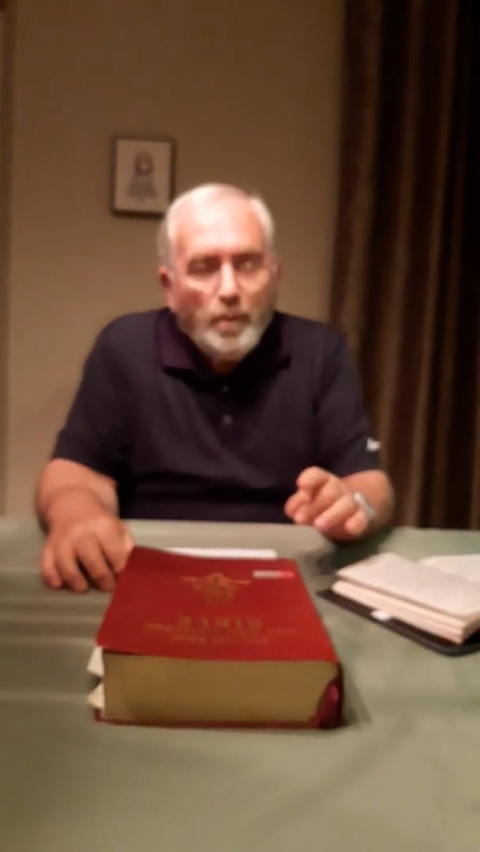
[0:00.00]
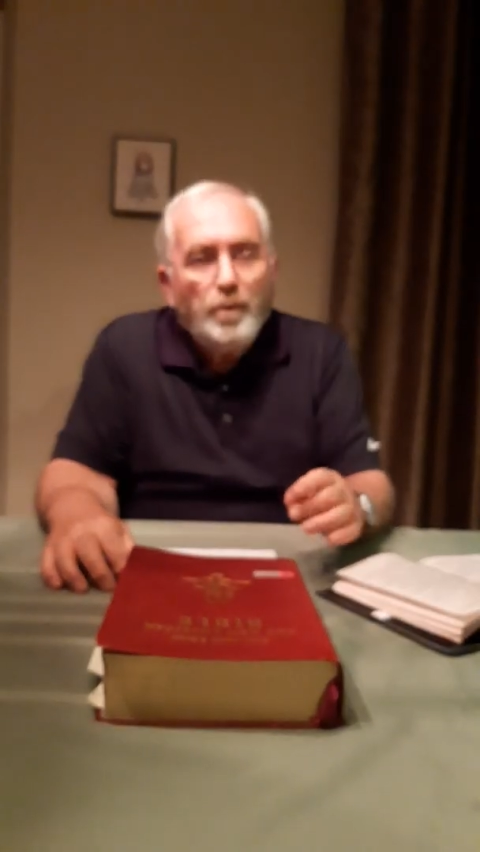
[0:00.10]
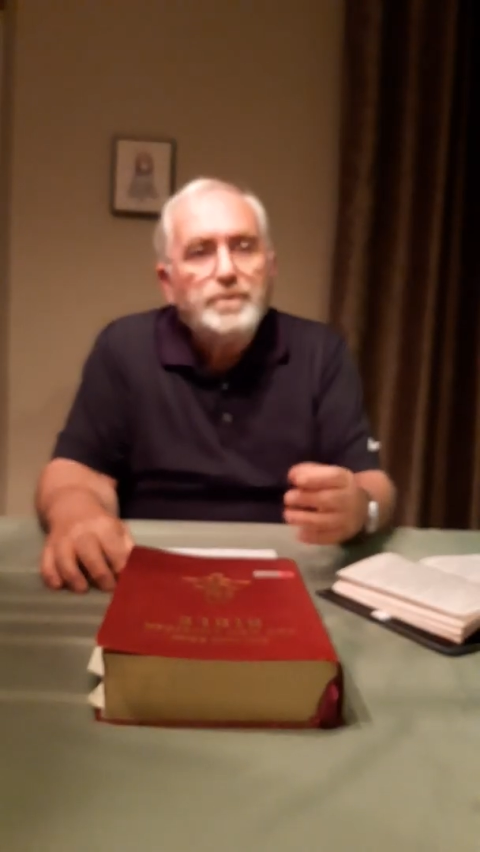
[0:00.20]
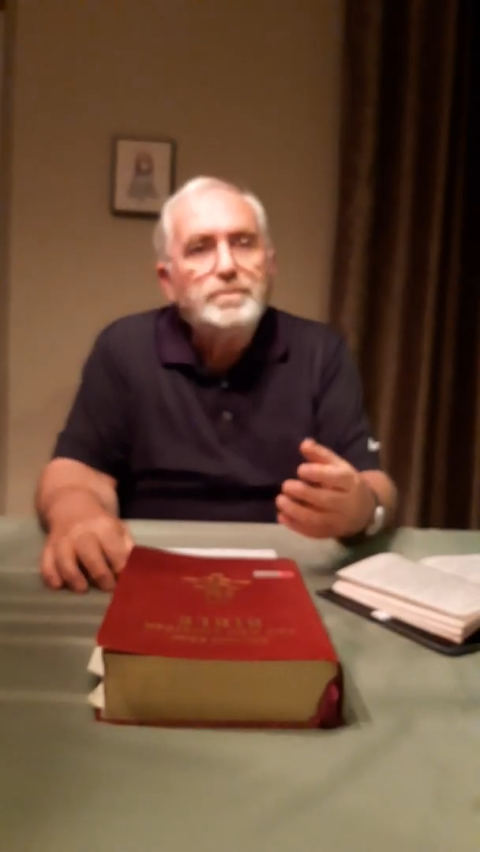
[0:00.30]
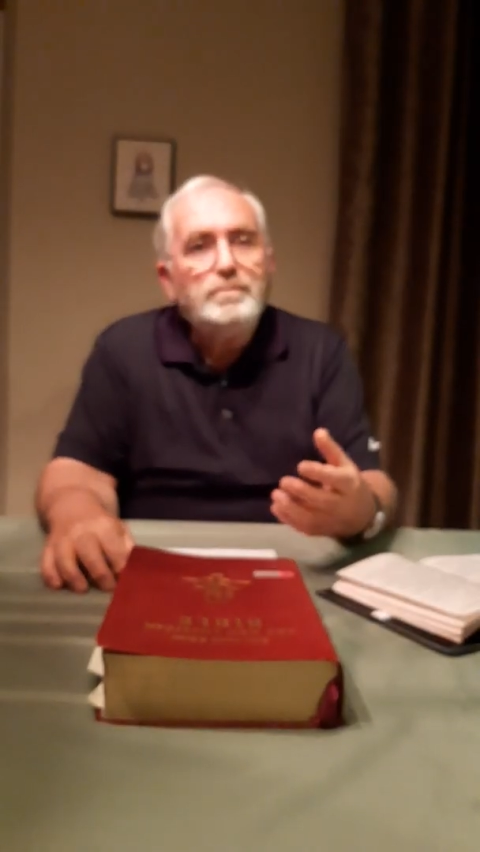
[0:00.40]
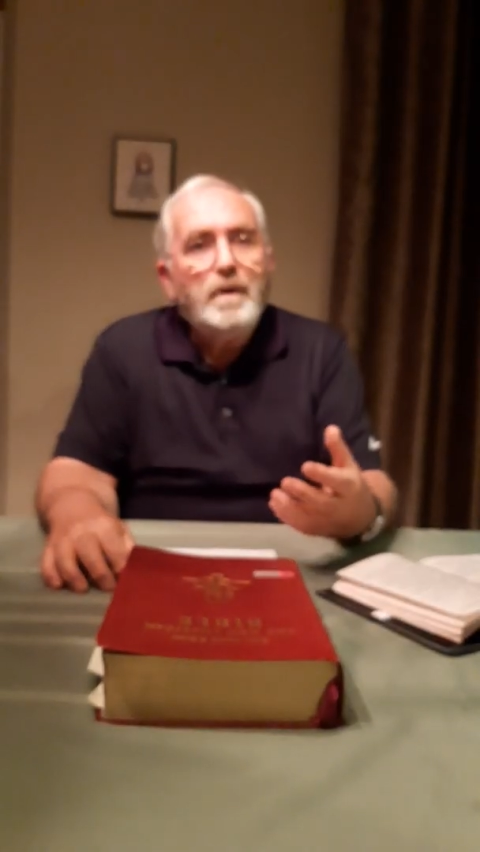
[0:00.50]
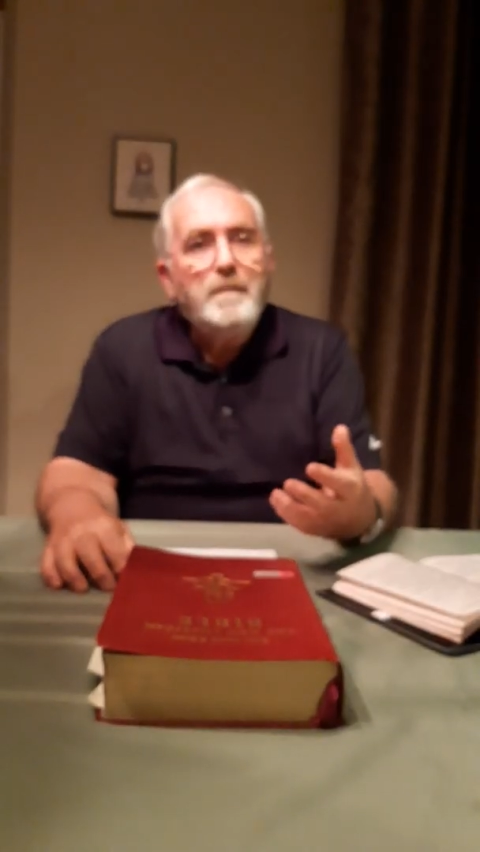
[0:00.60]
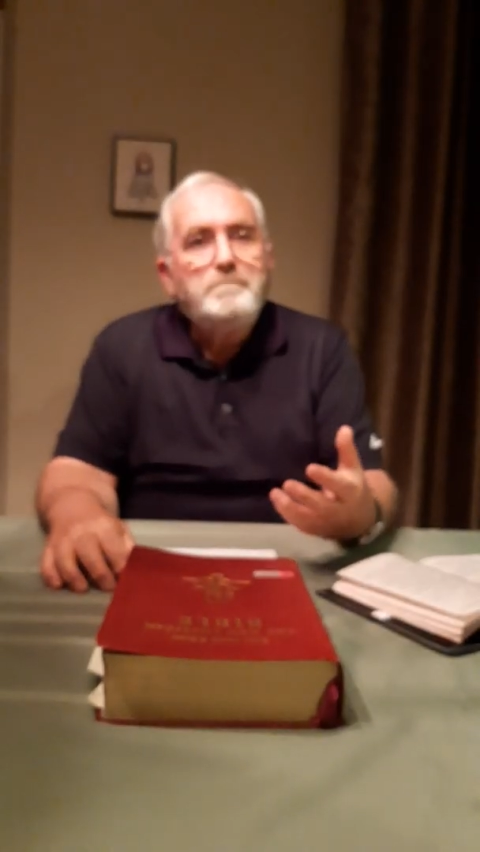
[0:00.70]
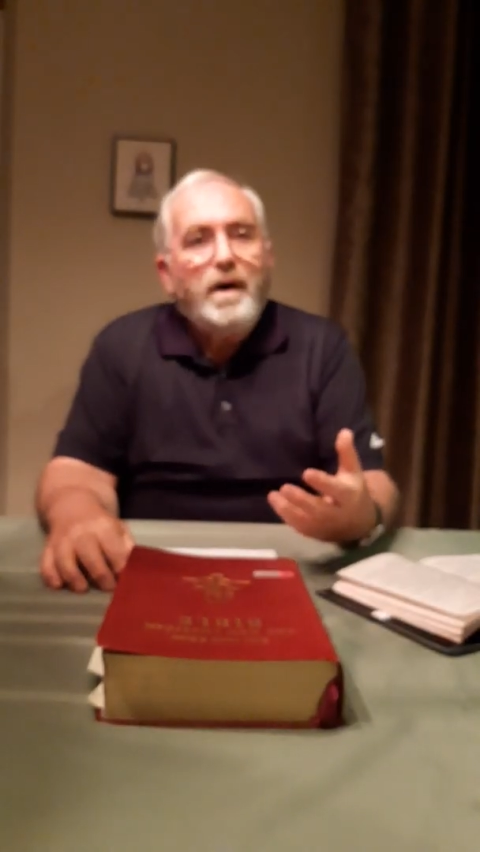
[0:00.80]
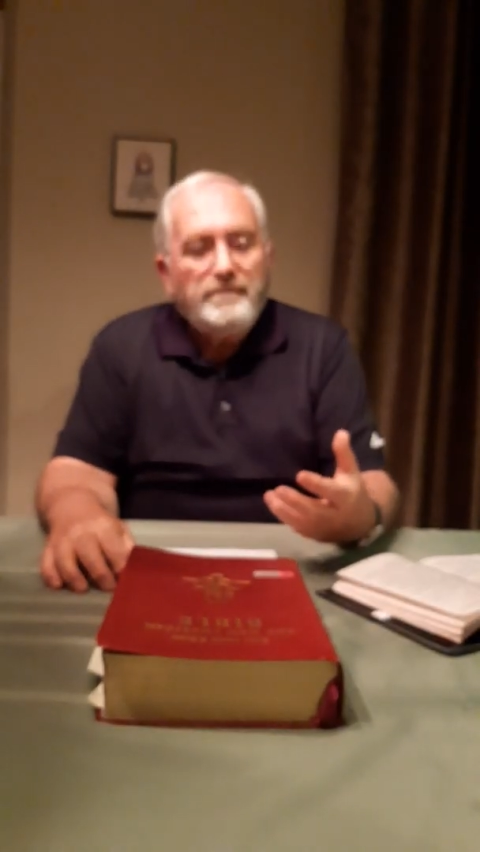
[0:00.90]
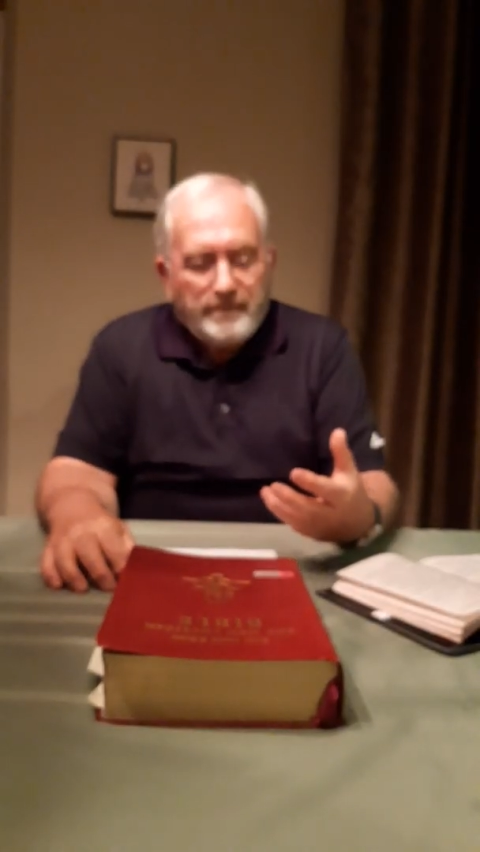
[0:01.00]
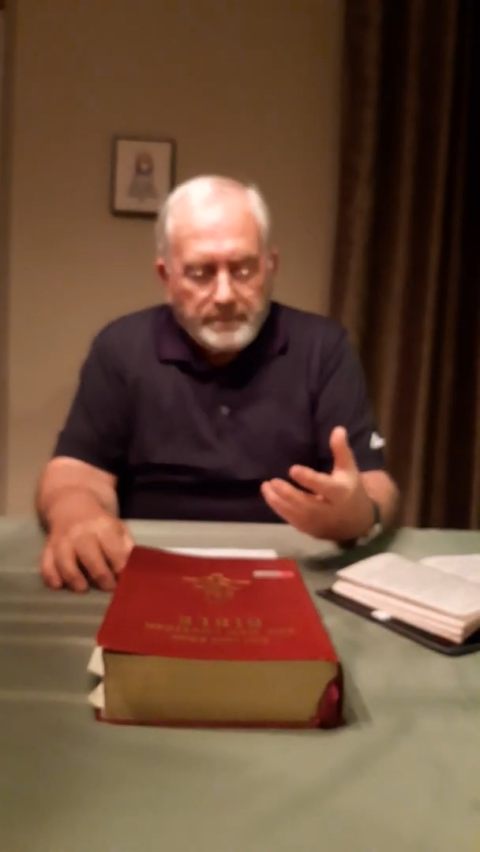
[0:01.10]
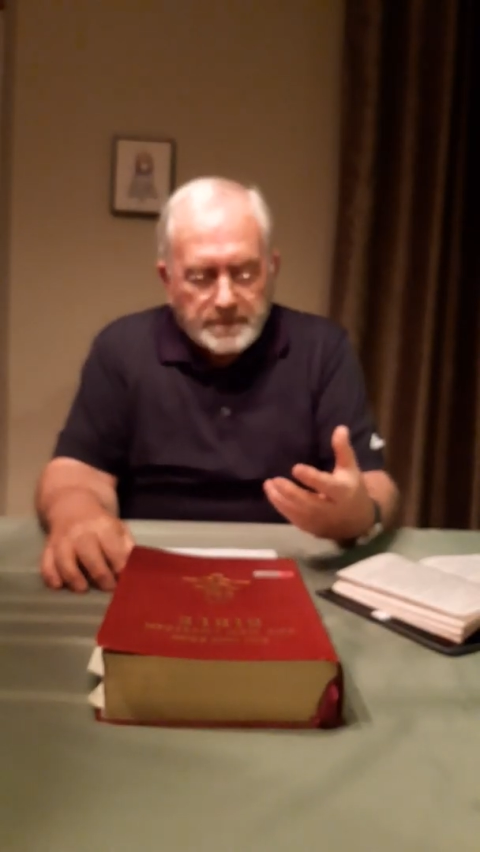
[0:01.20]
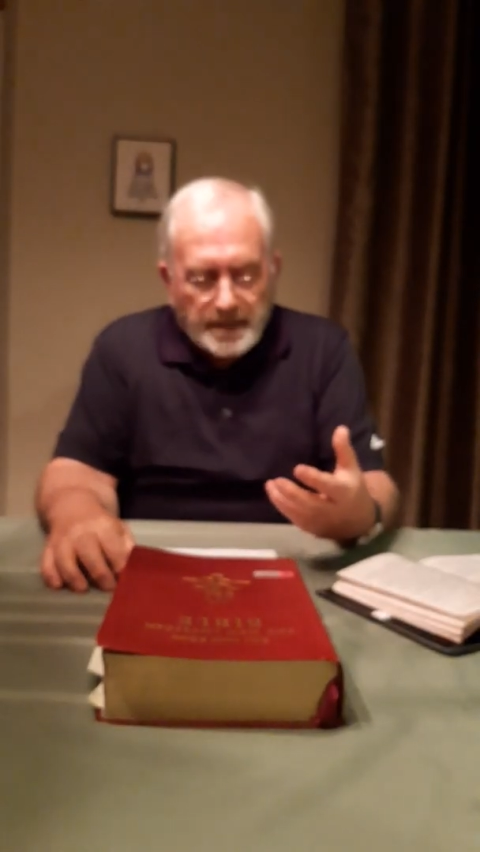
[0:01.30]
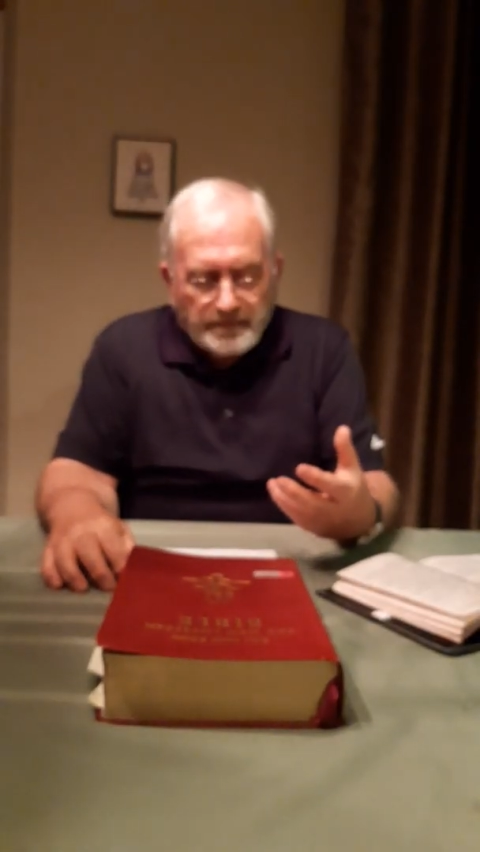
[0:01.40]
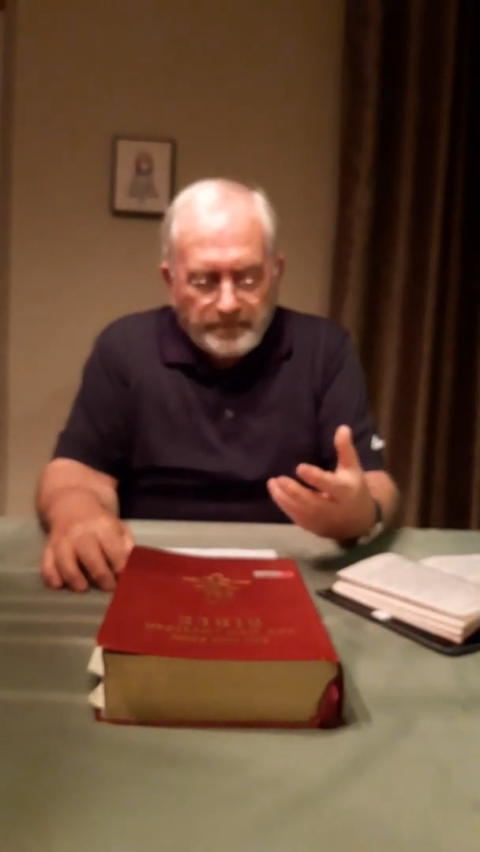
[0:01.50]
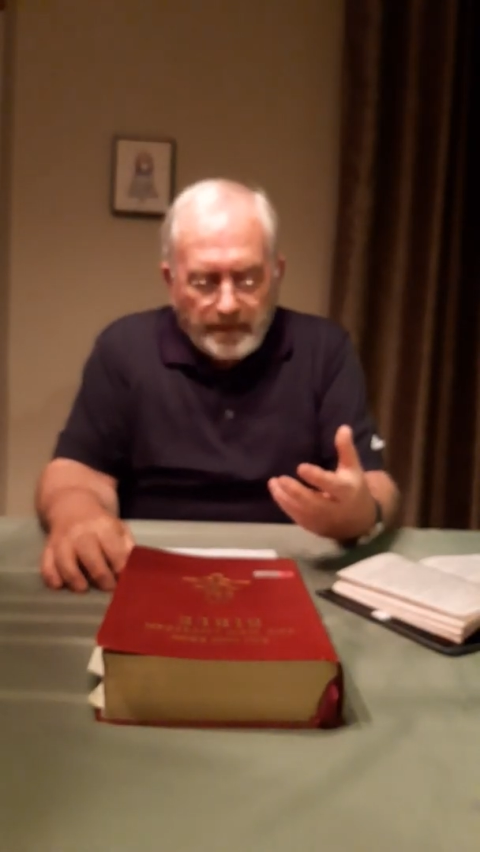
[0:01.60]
or to puff himself